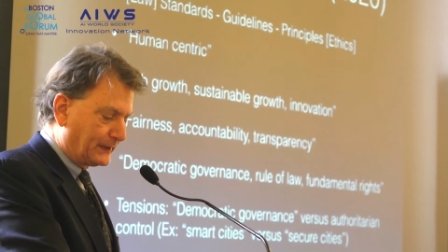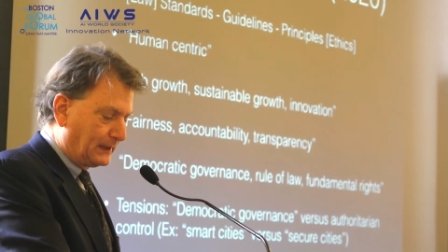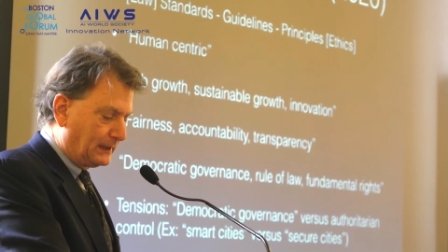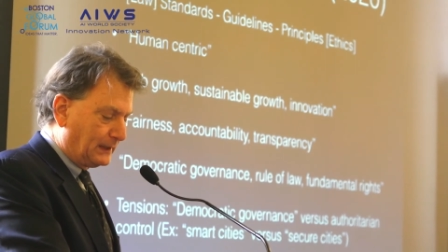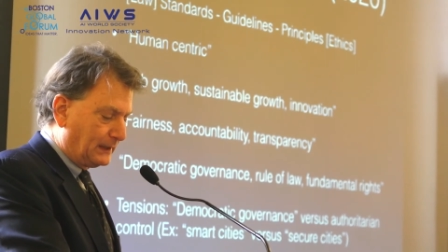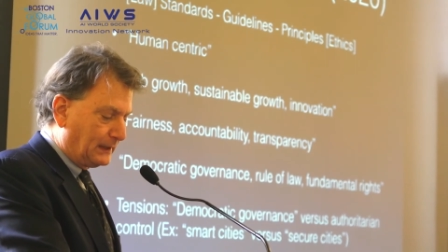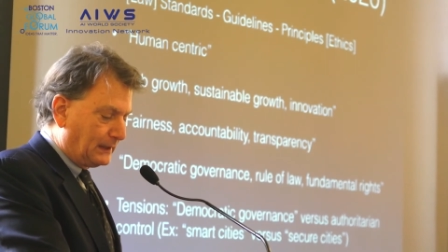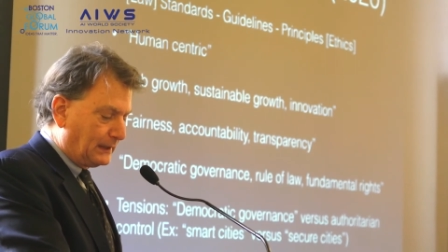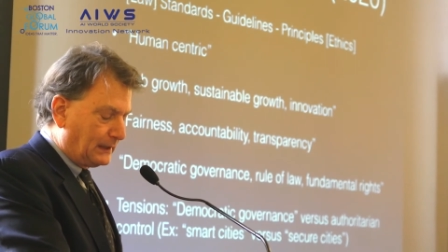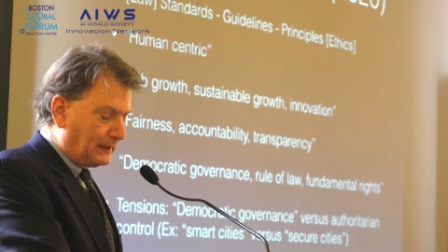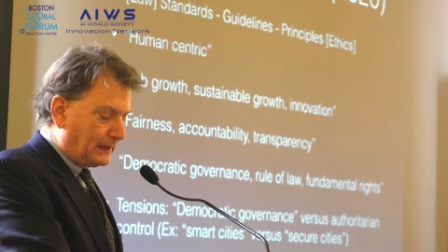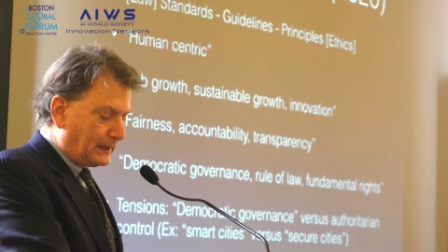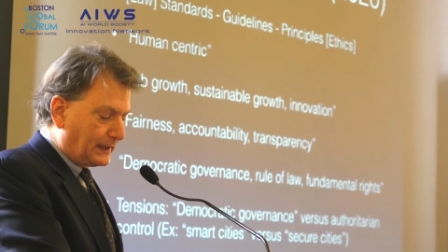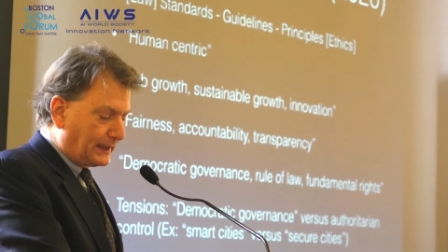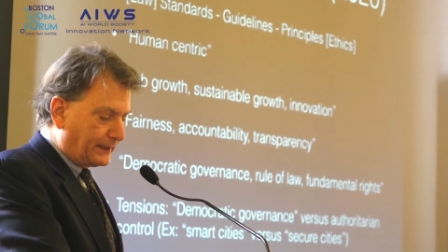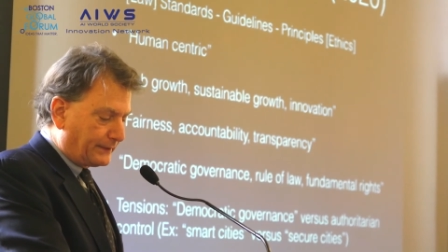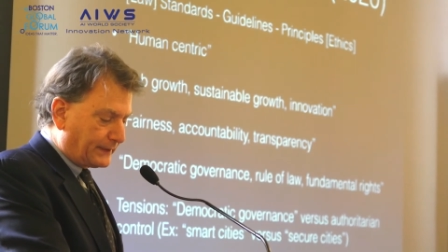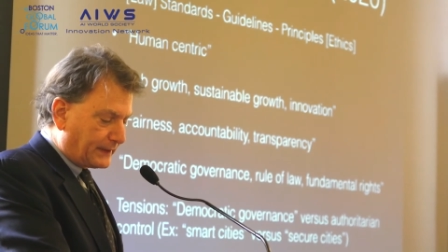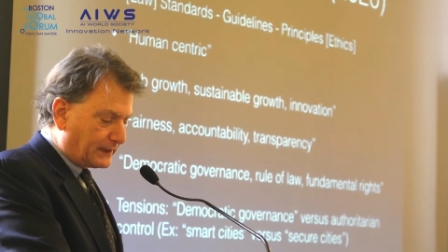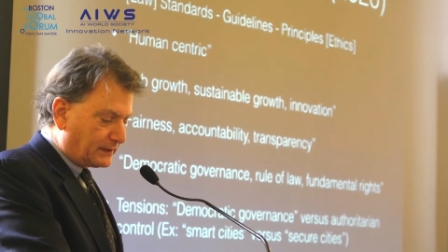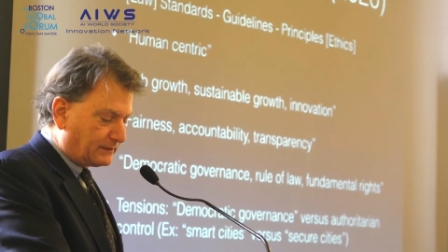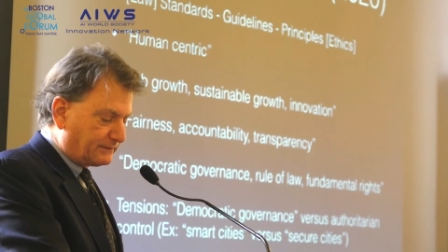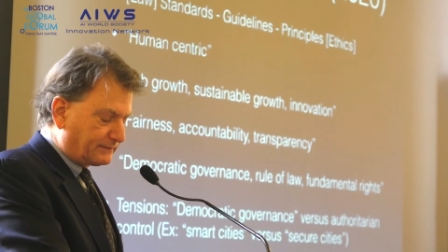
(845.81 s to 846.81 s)
And then, of
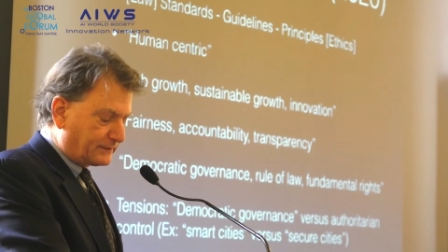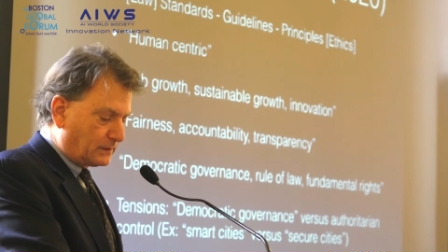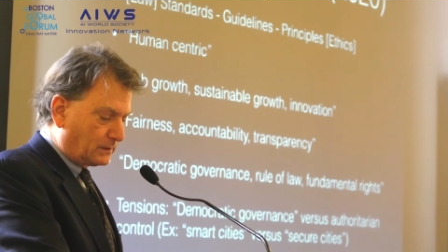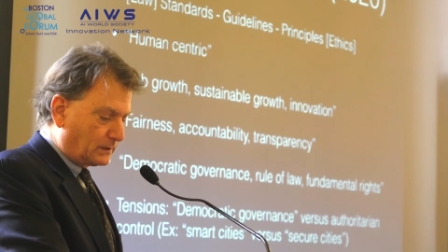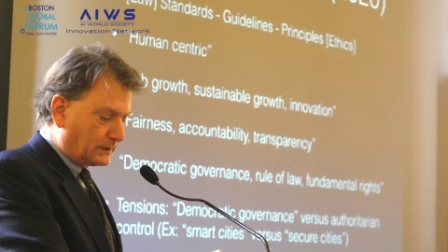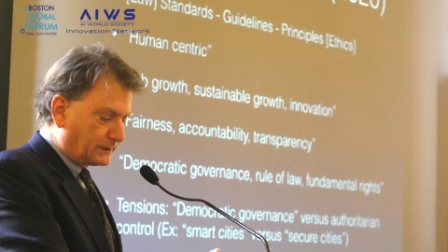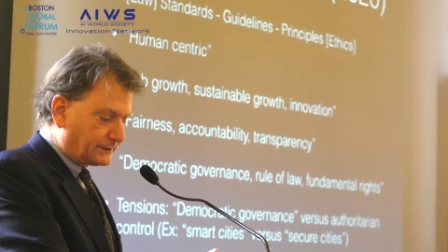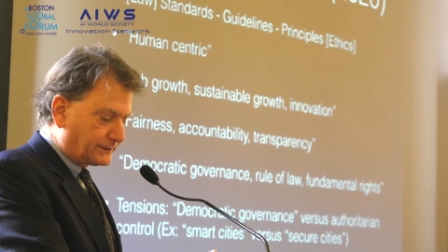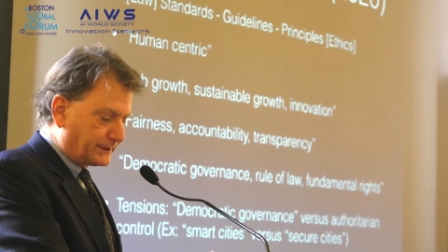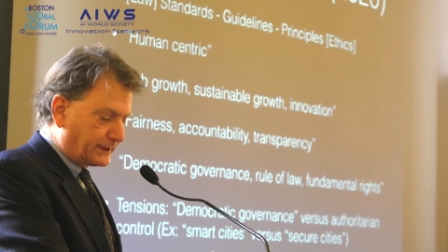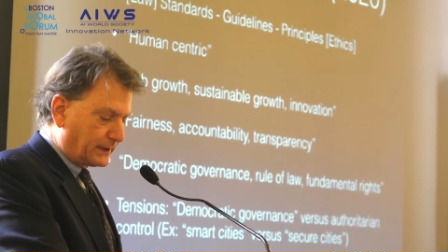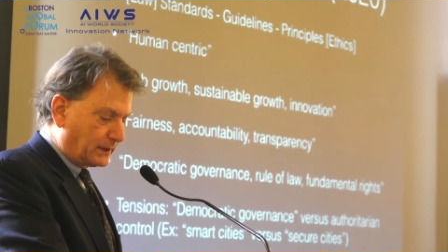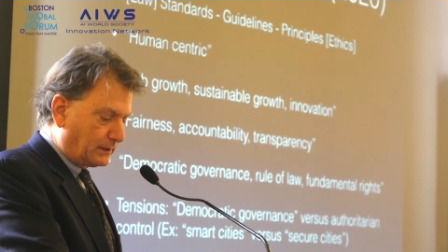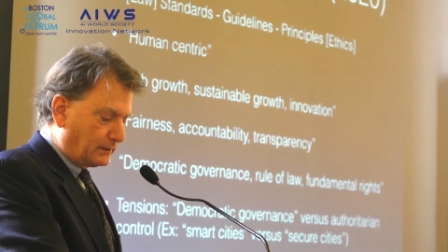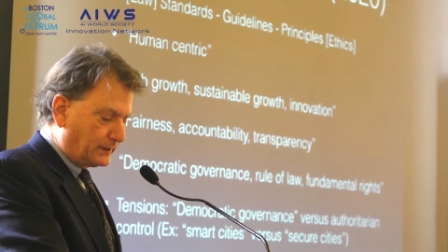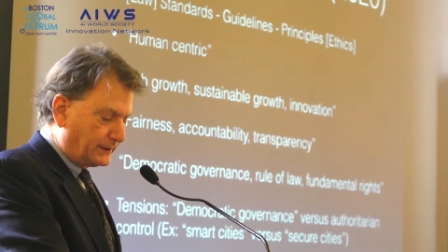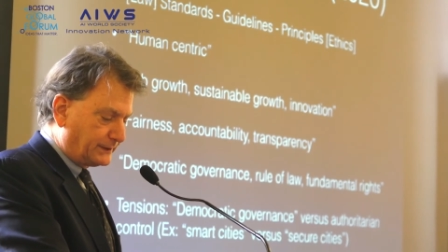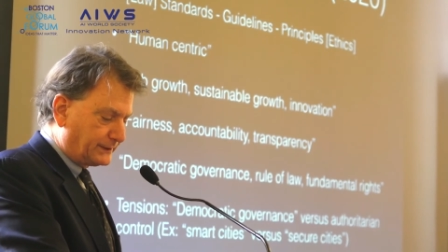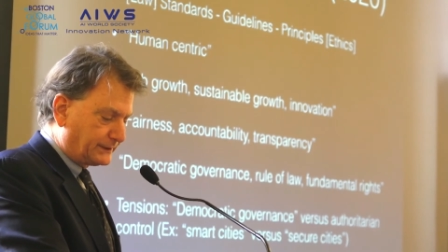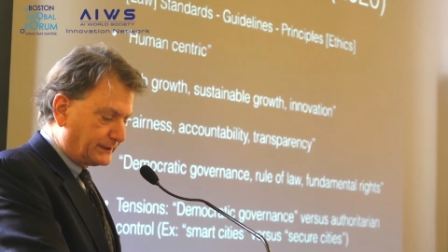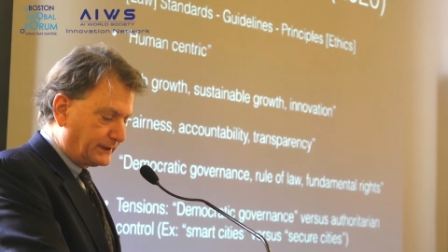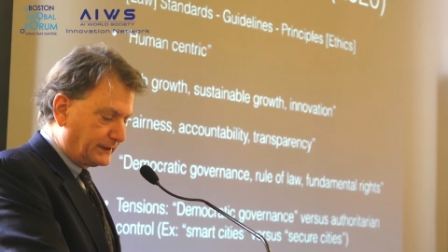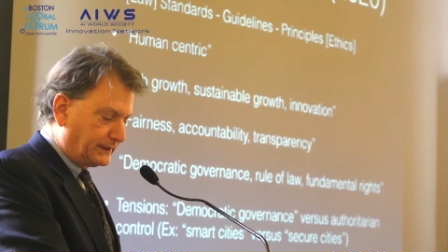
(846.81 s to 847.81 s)
course, the
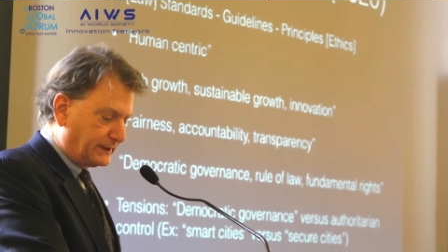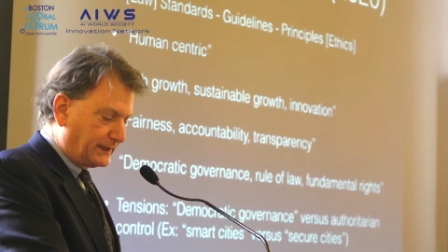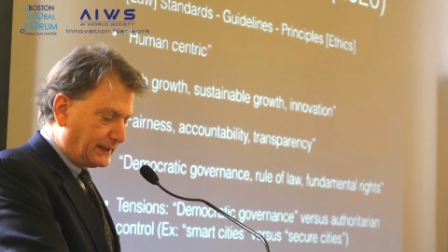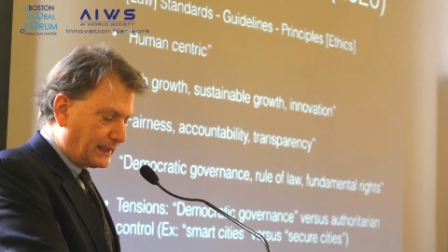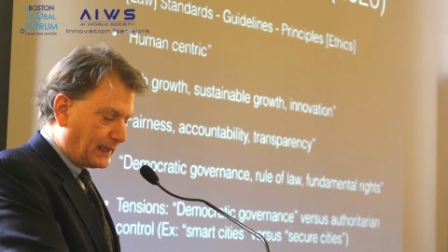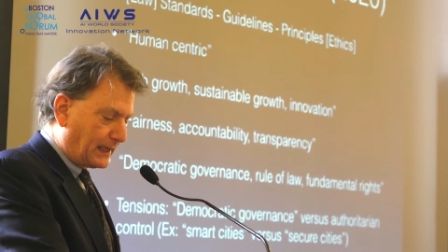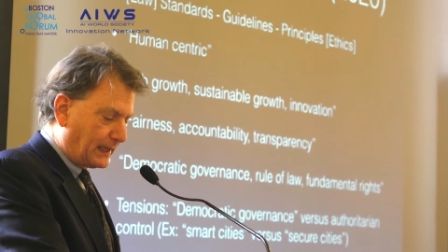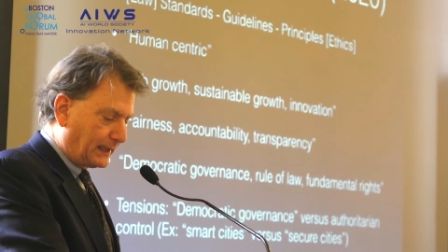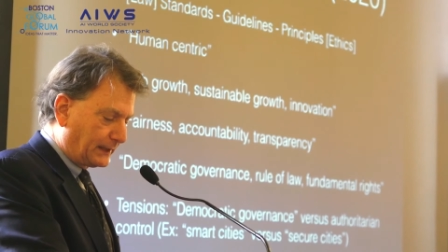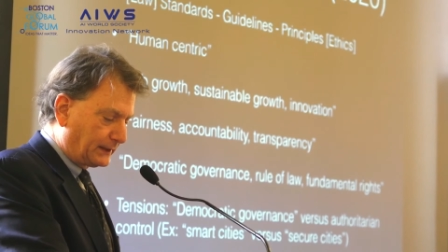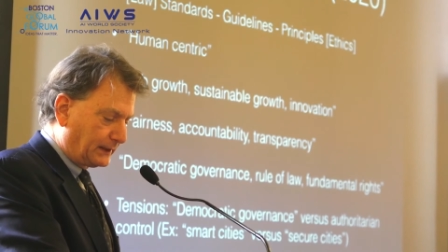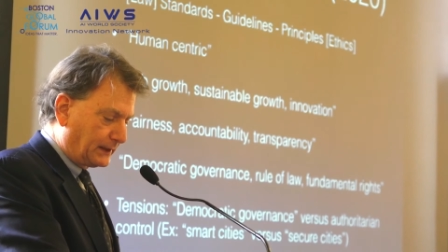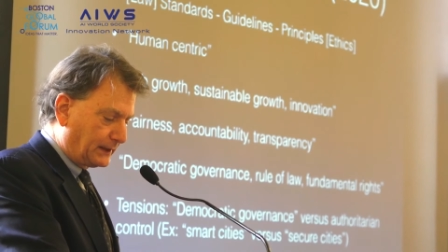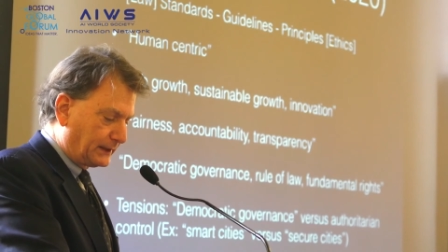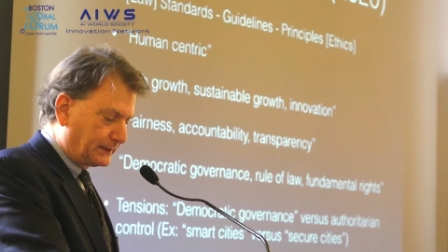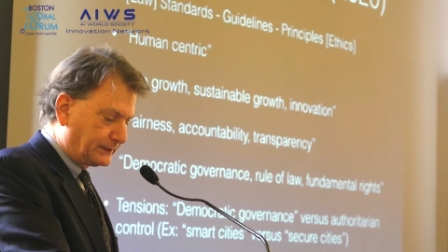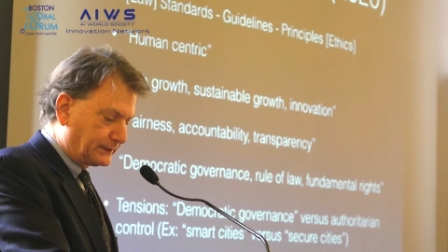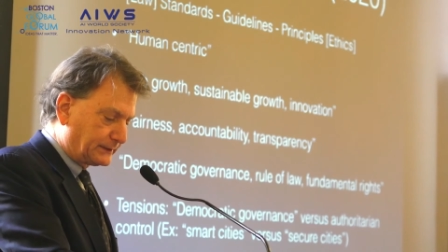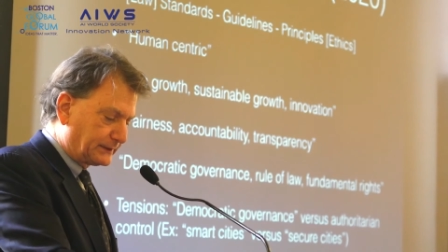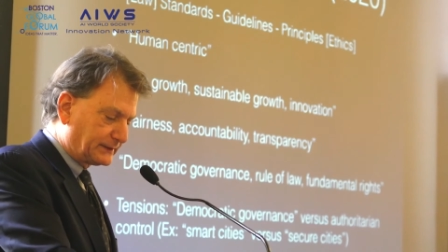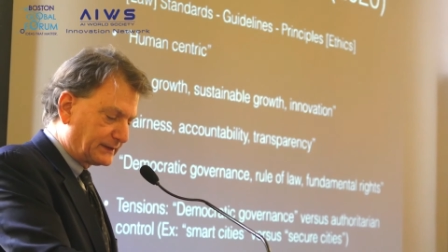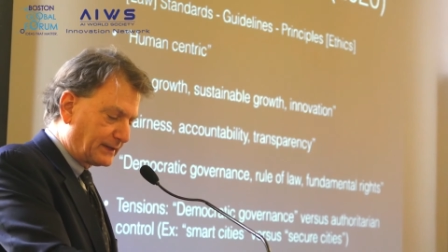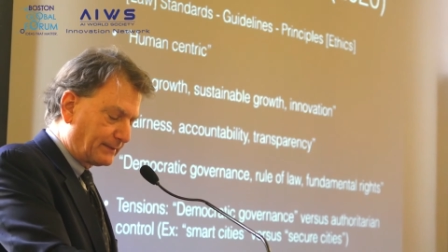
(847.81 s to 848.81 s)
OECD highlights
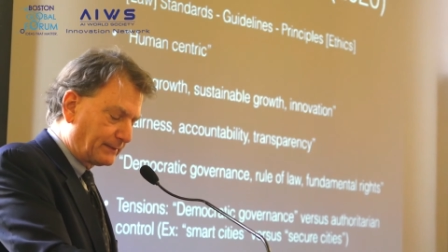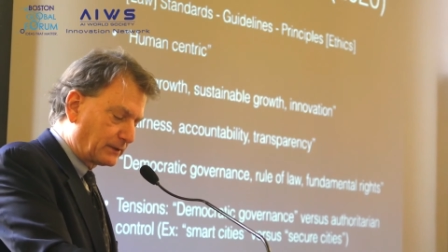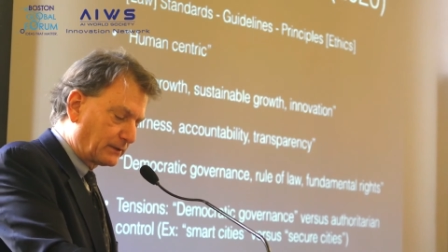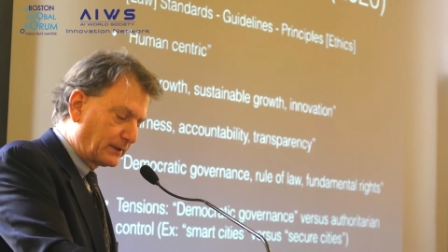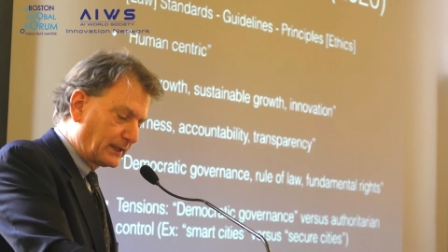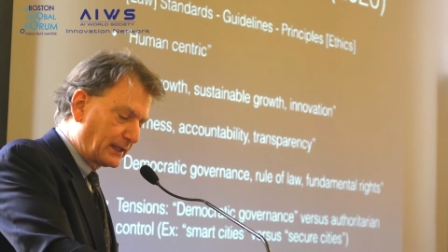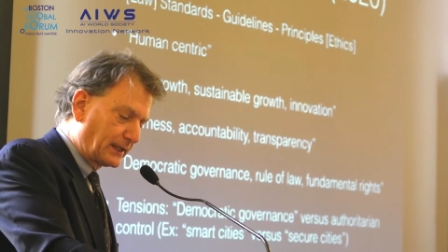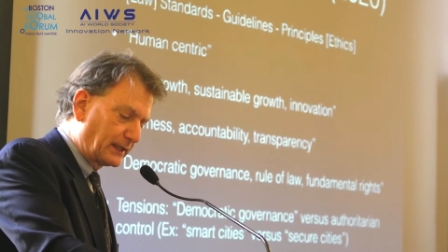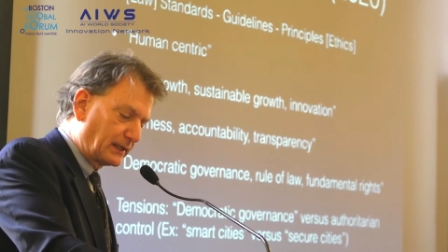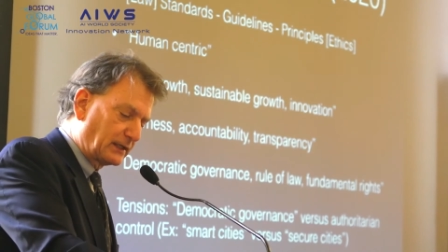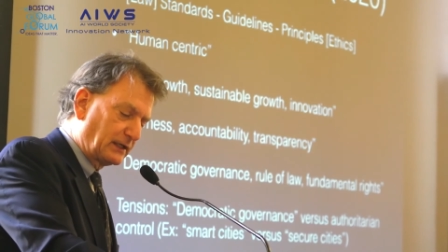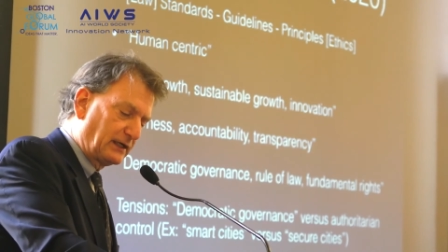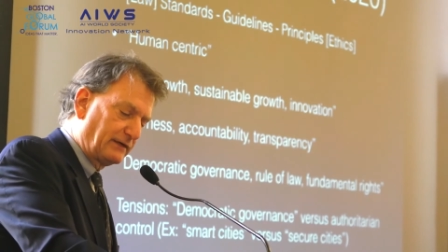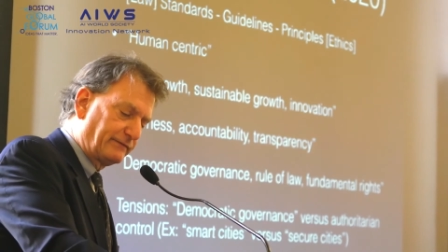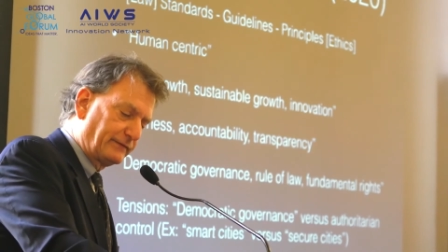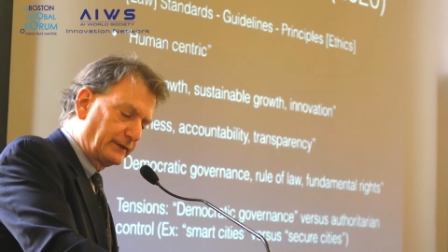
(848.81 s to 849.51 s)
democratic governance,